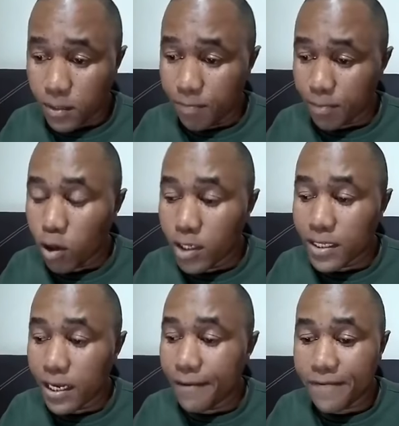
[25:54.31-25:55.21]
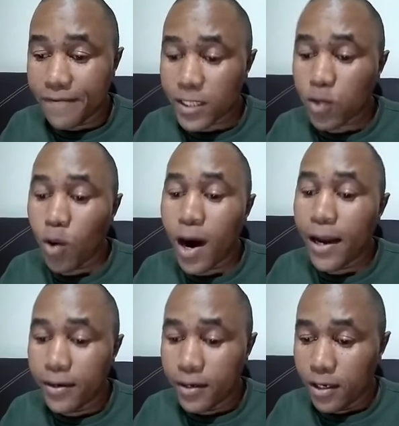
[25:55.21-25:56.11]
because the first
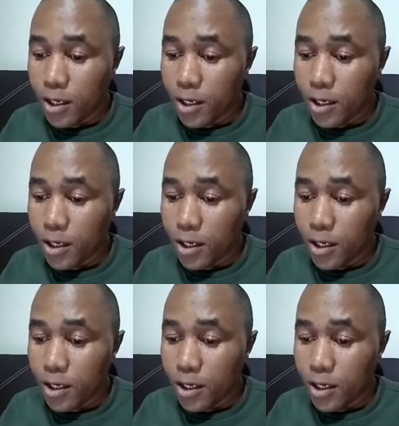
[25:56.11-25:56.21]
one,